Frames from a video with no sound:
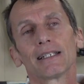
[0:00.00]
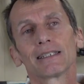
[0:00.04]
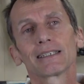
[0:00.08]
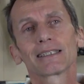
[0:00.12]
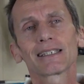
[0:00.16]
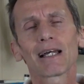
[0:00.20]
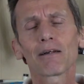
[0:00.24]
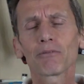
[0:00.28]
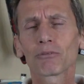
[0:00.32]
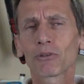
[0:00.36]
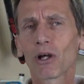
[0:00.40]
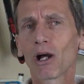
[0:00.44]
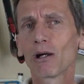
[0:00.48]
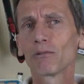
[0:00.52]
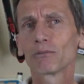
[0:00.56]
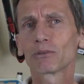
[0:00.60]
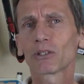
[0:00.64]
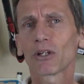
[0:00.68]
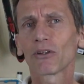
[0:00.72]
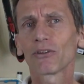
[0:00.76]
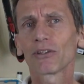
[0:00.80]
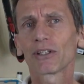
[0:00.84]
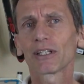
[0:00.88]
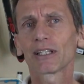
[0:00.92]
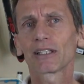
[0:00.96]
sometimes
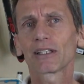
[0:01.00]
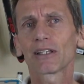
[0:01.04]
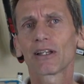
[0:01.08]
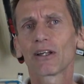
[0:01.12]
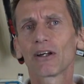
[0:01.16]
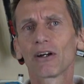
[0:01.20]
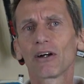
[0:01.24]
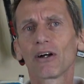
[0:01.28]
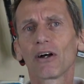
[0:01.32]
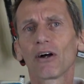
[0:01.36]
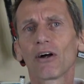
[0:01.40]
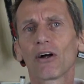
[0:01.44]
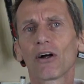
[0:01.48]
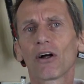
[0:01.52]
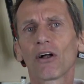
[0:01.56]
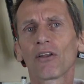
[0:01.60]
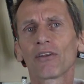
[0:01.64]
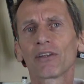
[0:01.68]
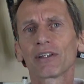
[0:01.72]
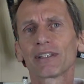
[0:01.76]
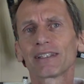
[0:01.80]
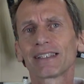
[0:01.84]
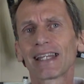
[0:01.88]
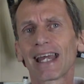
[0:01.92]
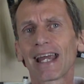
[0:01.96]
on
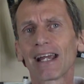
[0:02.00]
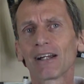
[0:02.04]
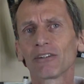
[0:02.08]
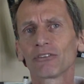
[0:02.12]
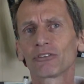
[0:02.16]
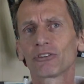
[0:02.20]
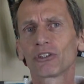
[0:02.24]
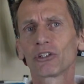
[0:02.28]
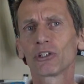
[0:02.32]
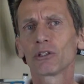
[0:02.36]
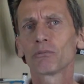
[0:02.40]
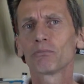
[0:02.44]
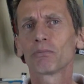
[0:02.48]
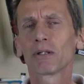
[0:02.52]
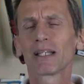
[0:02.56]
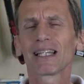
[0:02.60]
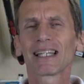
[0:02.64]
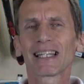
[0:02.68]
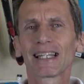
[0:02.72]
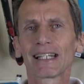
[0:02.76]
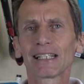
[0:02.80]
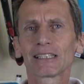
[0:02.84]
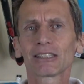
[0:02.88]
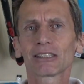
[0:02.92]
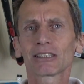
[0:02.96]
the down tube, but
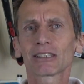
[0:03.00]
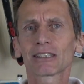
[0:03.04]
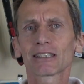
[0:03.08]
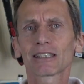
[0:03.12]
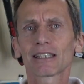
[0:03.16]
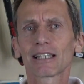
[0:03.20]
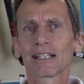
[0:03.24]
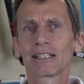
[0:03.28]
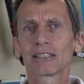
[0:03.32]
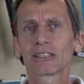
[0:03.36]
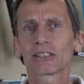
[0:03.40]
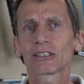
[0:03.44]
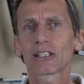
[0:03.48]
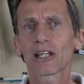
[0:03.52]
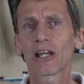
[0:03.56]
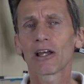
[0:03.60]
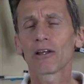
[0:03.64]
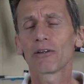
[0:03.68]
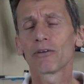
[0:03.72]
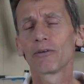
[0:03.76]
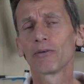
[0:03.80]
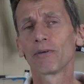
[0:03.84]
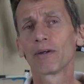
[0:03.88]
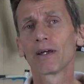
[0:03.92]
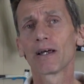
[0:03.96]
less
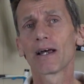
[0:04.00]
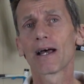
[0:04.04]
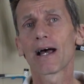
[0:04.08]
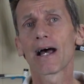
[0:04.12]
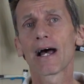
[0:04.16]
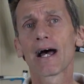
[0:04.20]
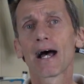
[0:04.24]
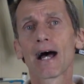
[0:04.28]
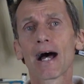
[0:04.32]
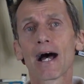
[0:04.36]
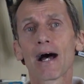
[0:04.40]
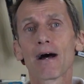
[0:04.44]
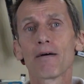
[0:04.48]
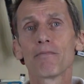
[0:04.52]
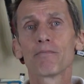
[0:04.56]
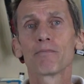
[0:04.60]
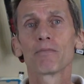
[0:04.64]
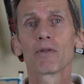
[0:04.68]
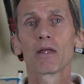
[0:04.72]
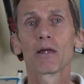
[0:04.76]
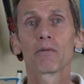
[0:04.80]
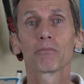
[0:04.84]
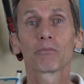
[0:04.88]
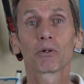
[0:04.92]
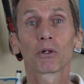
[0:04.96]
so.
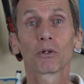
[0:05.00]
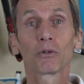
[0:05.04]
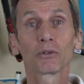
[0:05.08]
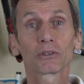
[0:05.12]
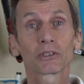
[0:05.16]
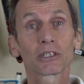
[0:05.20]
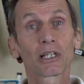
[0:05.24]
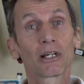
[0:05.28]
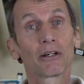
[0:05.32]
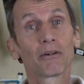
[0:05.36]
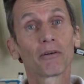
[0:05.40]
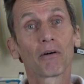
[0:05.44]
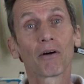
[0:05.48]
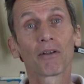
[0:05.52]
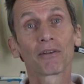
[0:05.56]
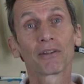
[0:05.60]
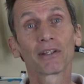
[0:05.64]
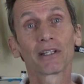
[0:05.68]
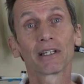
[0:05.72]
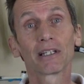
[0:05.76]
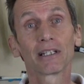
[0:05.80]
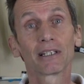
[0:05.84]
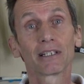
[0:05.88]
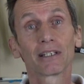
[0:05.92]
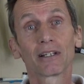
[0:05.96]
But also on
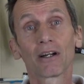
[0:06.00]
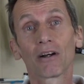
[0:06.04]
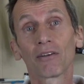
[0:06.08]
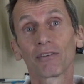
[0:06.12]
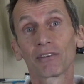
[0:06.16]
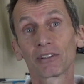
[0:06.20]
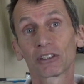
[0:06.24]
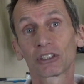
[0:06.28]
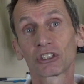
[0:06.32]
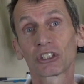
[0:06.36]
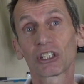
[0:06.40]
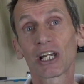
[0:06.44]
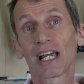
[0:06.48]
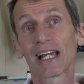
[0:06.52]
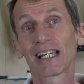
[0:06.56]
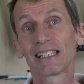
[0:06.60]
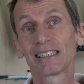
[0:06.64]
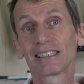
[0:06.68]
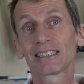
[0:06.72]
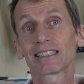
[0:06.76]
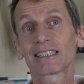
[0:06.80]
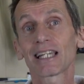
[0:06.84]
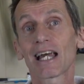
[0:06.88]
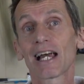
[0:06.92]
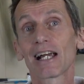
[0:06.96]
the
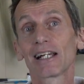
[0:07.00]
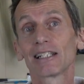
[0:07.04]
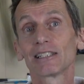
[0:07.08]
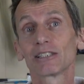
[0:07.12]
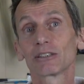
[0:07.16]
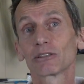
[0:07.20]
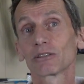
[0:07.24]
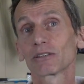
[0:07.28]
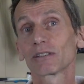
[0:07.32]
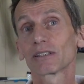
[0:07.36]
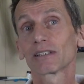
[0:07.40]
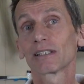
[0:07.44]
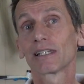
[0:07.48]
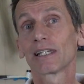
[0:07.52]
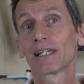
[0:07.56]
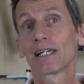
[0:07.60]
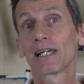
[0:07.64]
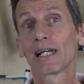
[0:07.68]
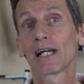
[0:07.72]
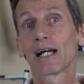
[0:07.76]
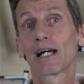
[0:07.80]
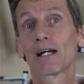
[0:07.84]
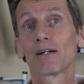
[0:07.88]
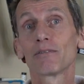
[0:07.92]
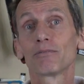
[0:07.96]
chain stays,
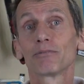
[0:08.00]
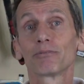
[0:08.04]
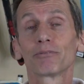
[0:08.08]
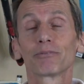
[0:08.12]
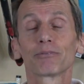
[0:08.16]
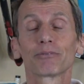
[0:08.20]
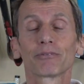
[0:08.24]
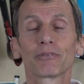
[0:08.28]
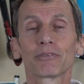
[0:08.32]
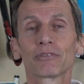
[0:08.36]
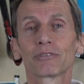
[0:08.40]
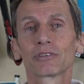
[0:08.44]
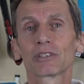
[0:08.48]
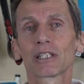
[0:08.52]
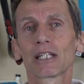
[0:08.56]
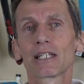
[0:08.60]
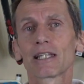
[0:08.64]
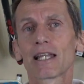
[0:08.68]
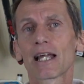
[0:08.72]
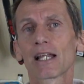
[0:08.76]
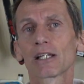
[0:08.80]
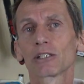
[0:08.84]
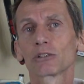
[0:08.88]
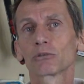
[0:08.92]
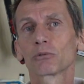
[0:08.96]
we've seen
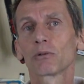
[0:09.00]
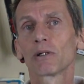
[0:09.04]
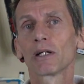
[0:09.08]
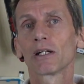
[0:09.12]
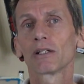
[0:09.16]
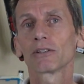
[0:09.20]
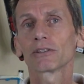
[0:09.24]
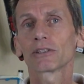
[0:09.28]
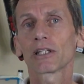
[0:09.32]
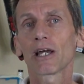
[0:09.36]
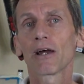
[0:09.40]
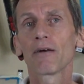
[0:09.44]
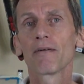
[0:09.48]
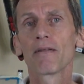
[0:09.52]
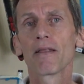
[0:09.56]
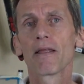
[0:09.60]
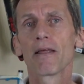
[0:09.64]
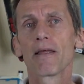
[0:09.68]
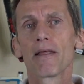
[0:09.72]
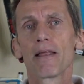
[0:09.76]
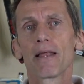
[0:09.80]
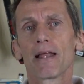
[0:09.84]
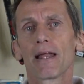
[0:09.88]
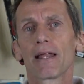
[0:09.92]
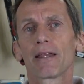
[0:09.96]
that as well. So
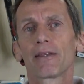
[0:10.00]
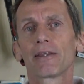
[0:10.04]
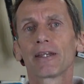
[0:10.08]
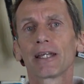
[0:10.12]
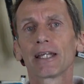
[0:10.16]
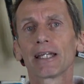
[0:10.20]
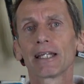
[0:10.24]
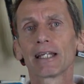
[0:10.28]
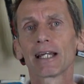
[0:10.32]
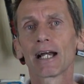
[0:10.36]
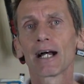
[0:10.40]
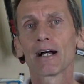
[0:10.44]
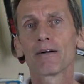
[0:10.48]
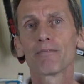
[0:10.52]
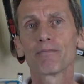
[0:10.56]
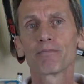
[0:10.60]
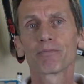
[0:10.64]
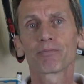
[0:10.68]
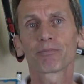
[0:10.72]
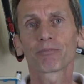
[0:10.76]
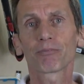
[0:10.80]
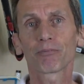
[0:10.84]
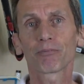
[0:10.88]
the